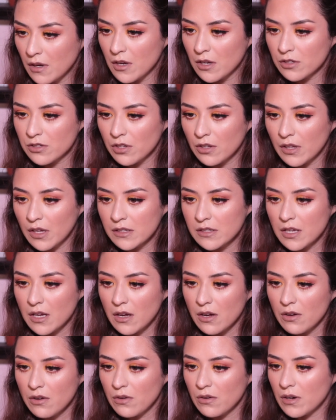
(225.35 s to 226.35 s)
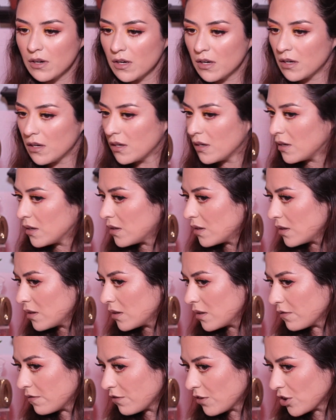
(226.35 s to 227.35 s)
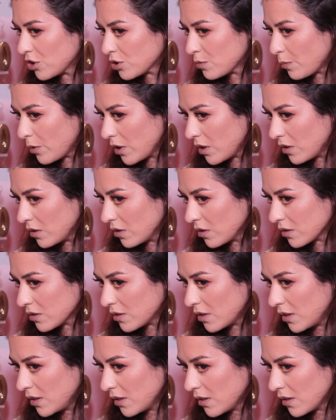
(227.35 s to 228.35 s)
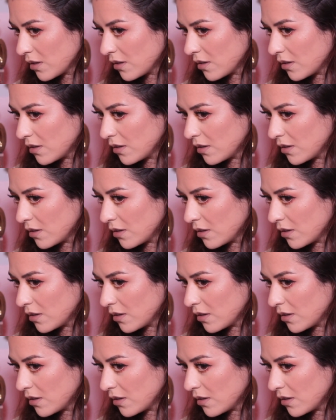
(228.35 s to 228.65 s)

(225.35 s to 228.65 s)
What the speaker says: So that's how the first part looks like.